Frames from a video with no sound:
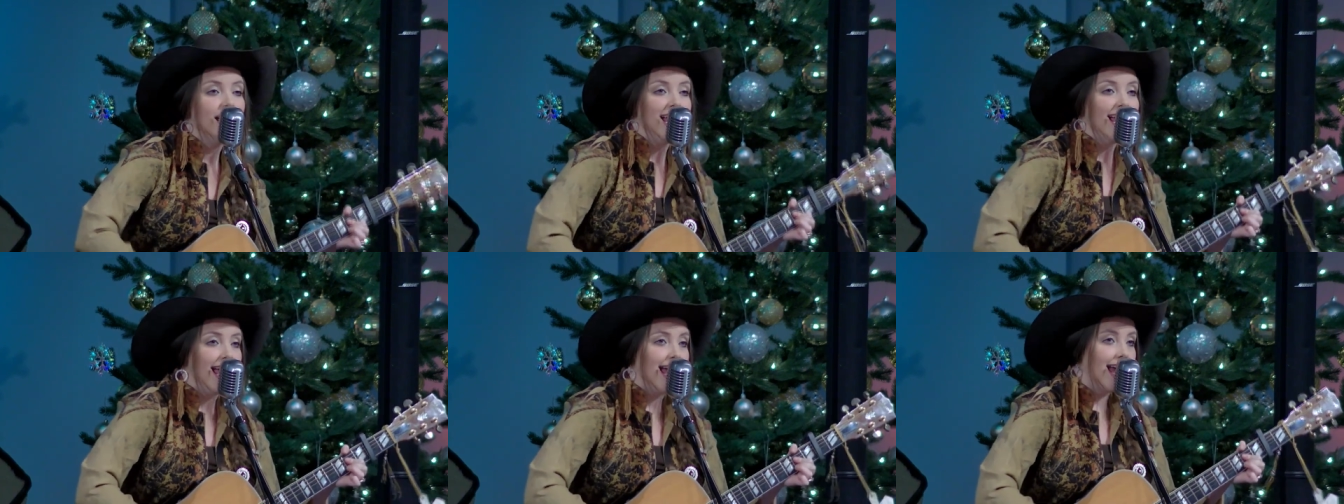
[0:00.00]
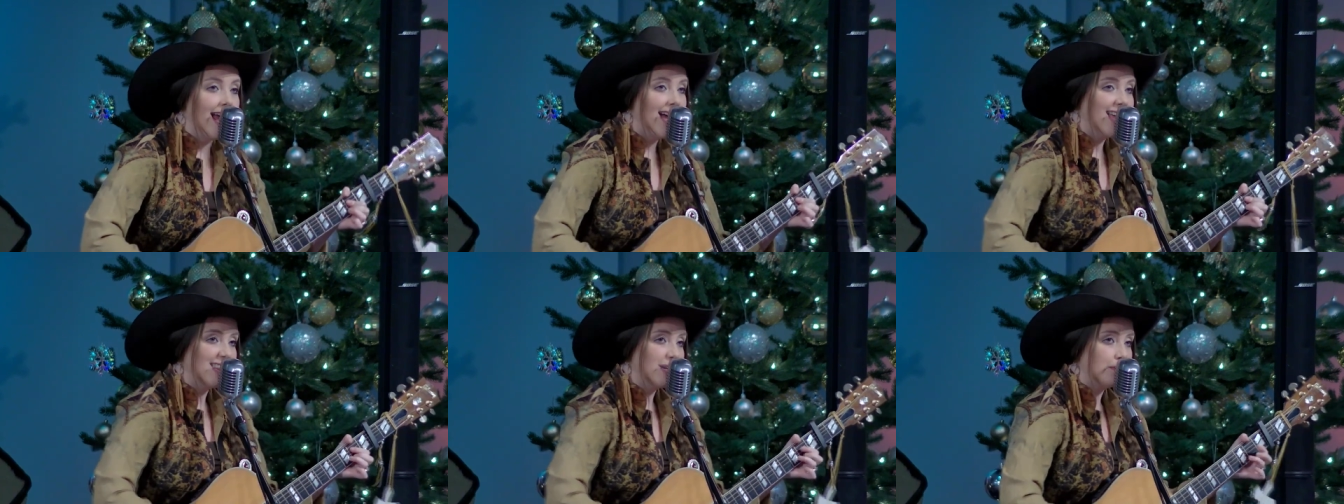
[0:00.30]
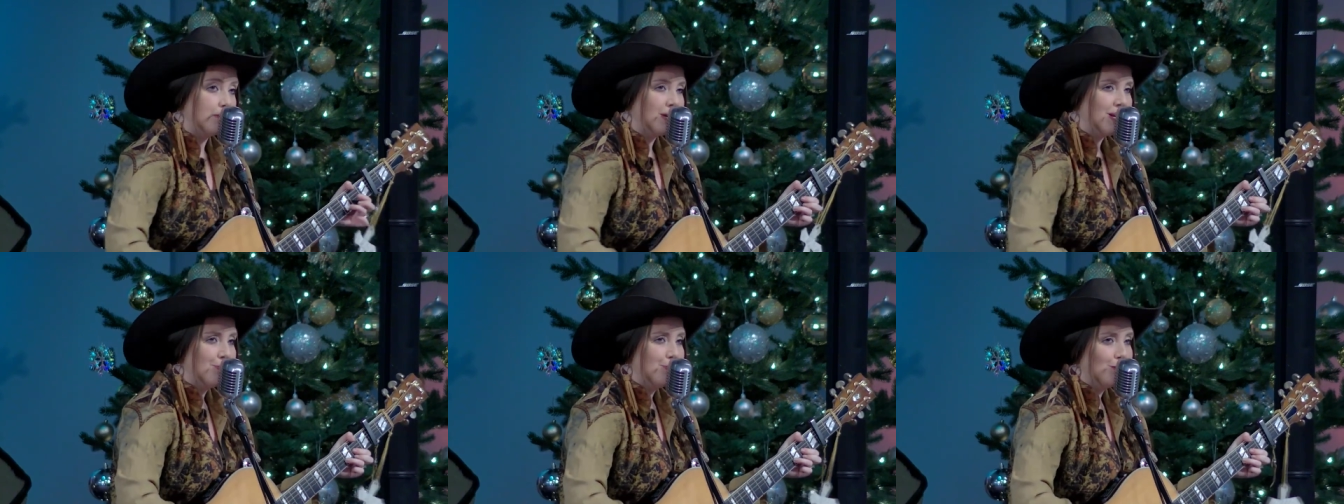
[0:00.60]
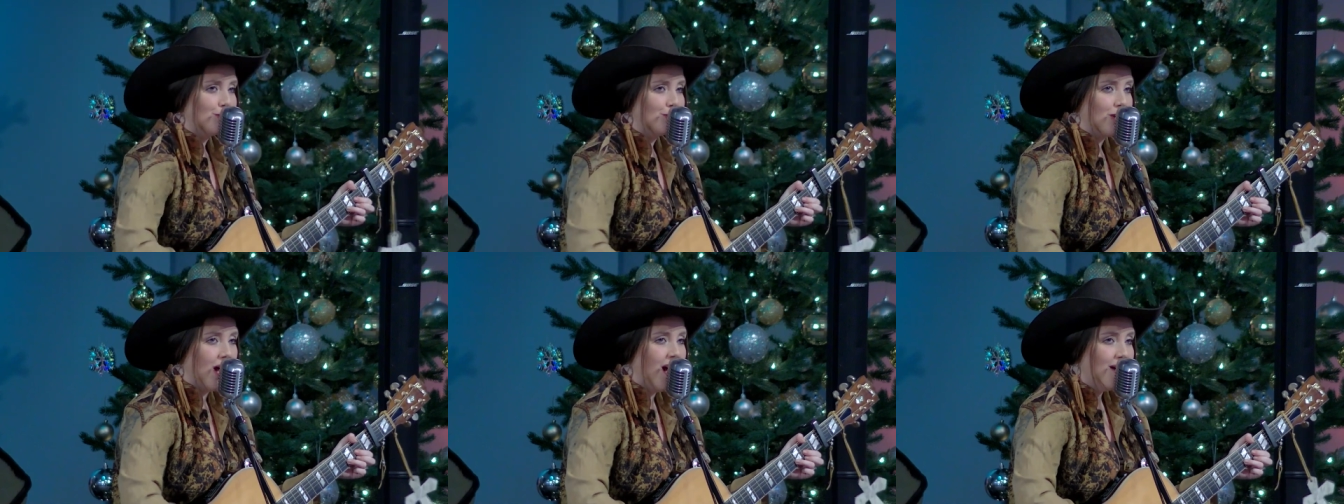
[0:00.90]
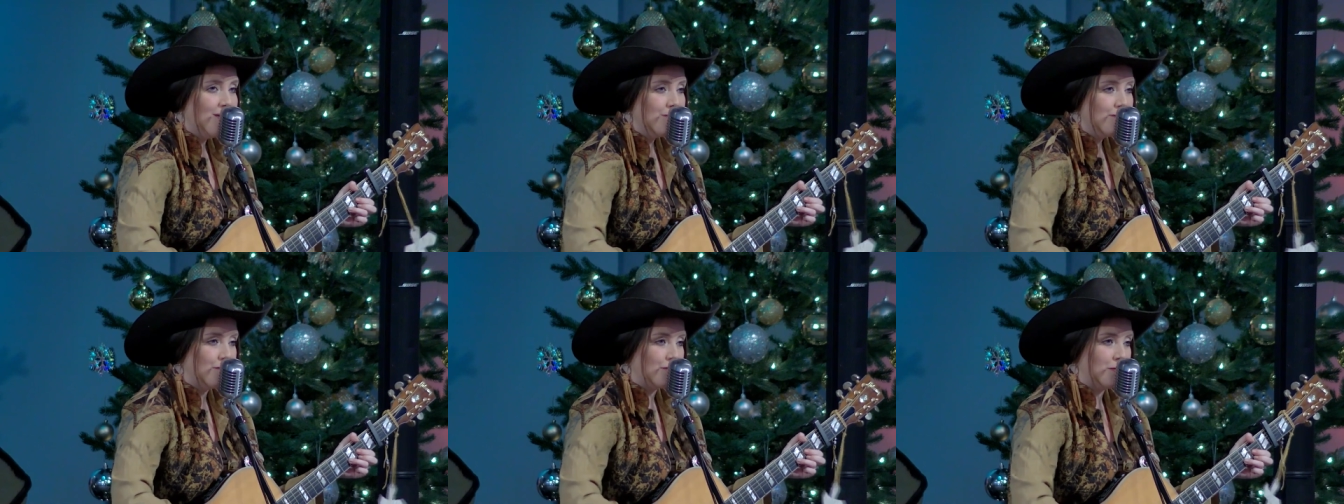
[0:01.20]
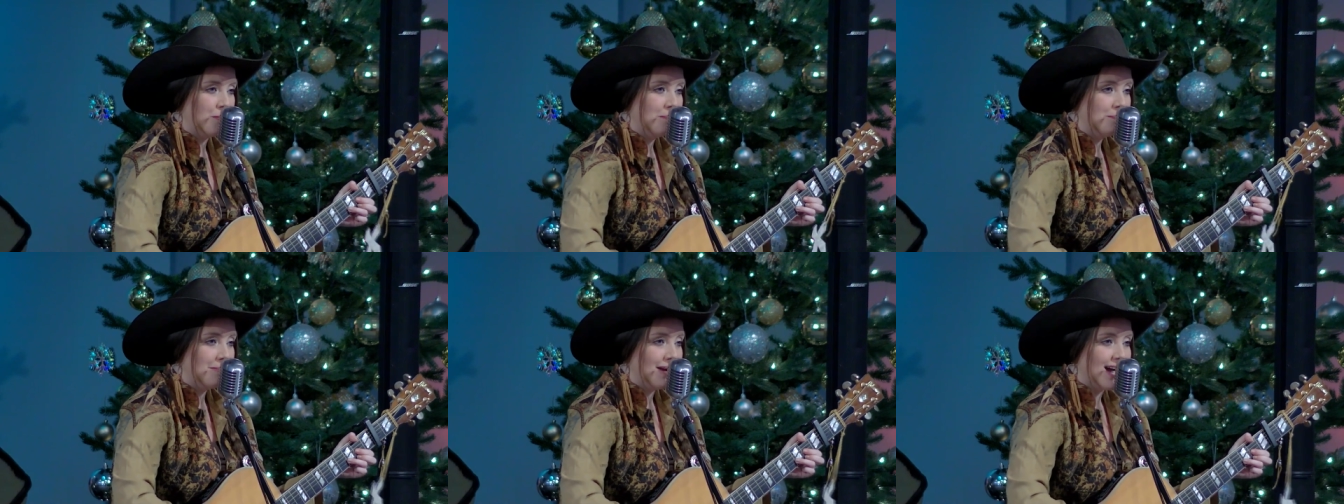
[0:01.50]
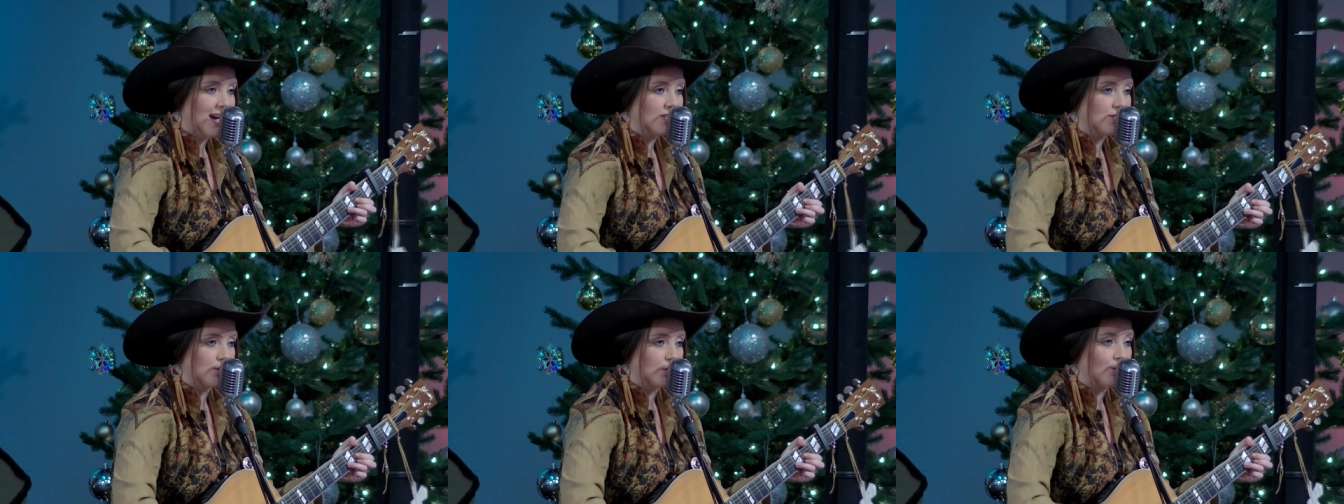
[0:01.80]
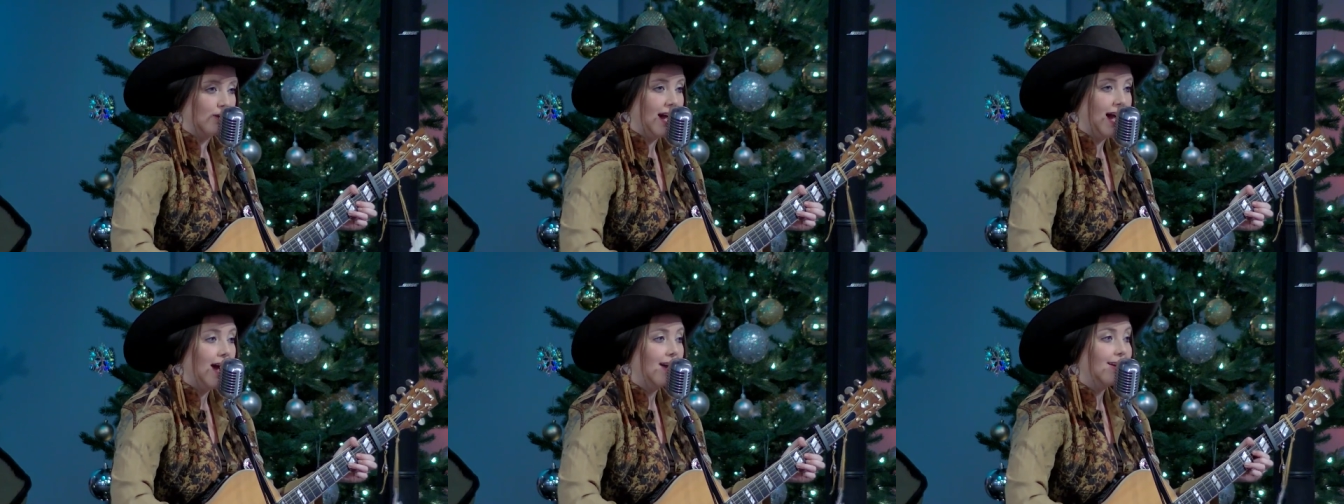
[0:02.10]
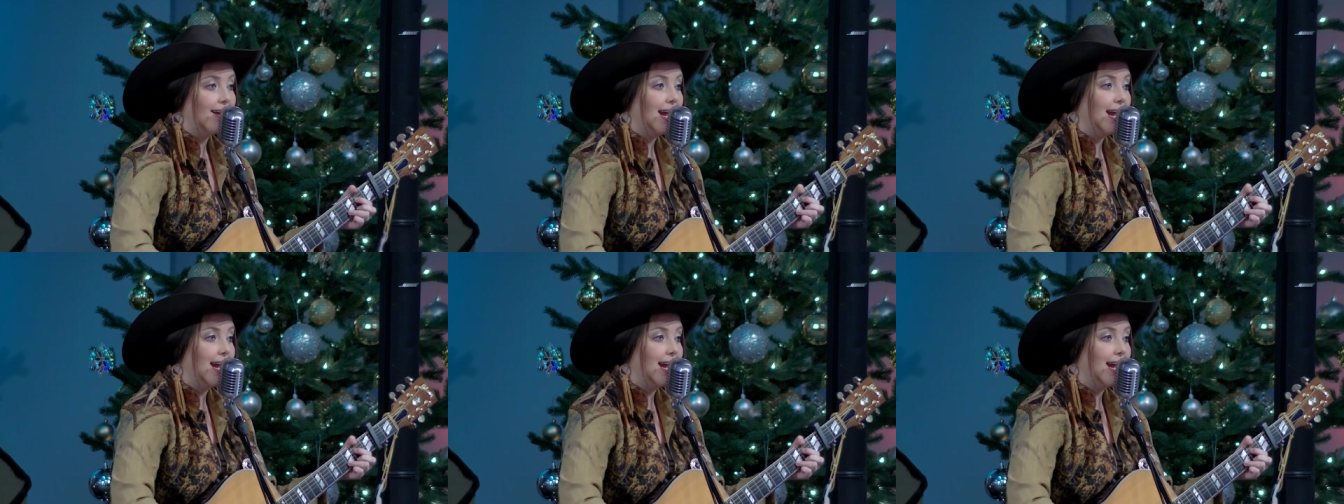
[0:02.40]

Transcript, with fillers: And the people come from miles around